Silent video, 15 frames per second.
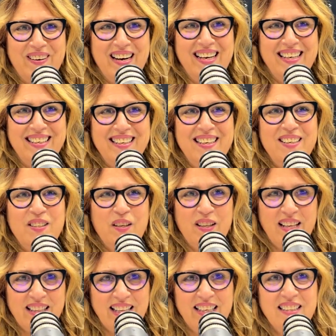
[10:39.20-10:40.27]
right? So
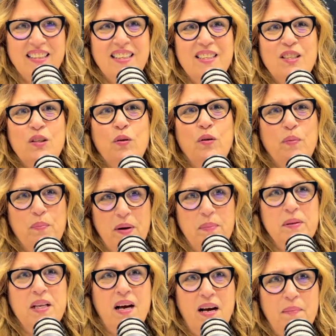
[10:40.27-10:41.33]
that things can sort of
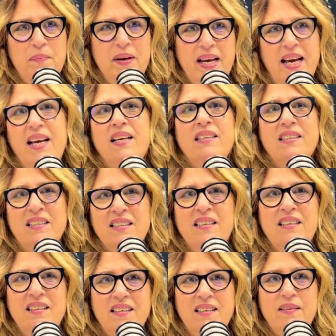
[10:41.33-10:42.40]
bubble up and
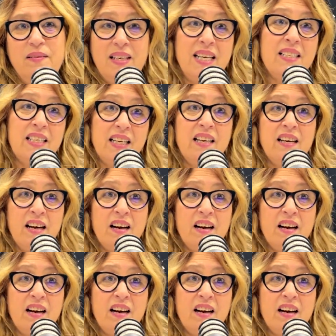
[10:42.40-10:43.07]
get taken